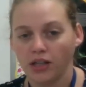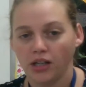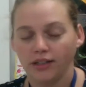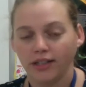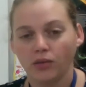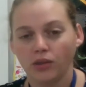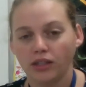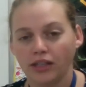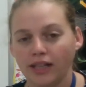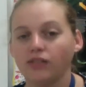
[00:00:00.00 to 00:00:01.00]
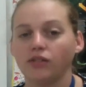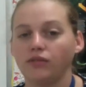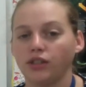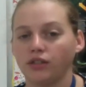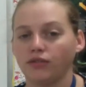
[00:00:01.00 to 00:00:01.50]
Now with the case of
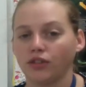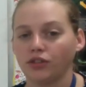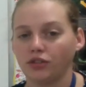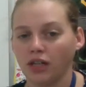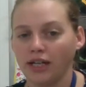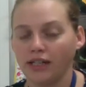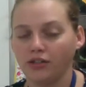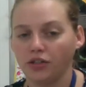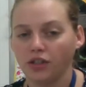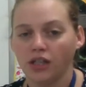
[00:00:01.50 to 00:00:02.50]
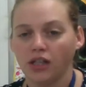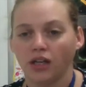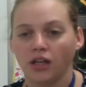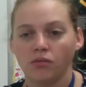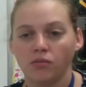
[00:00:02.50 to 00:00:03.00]
Jennifer Strange,
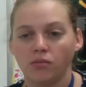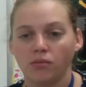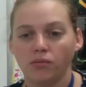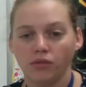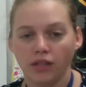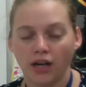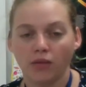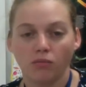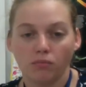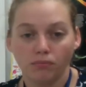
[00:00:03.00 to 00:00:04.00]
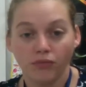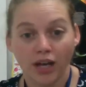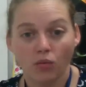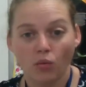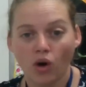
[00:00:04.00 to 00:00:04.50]
that
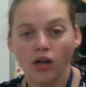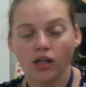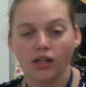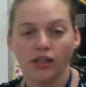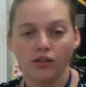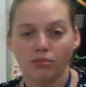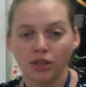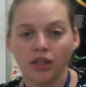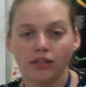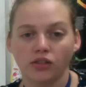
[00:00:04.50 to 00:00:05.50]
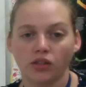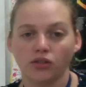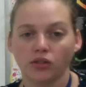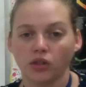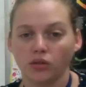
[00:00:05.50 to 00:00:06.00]
water in the blood is also
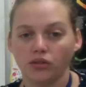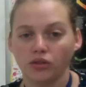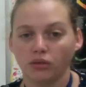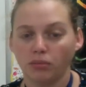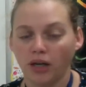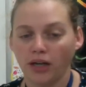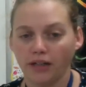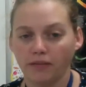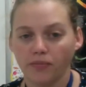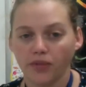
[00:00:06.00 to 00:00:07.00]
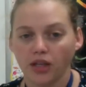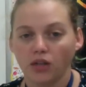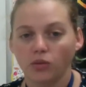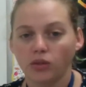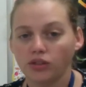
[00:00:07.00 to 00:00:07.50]
going to the brain,
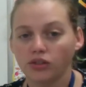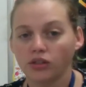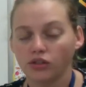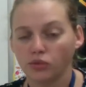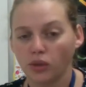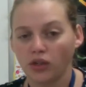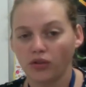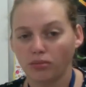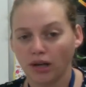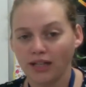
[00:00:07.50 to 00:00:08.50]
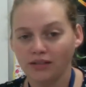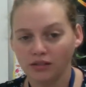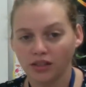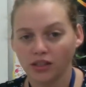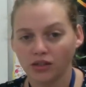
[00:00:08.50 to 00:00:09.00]
which is going to swell the brain
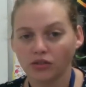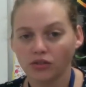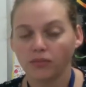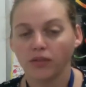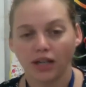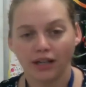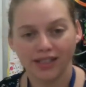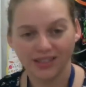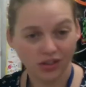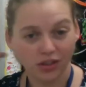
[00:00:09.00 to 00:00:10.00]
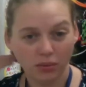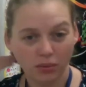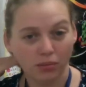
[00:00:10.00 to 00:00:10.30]
cells, and that's going to put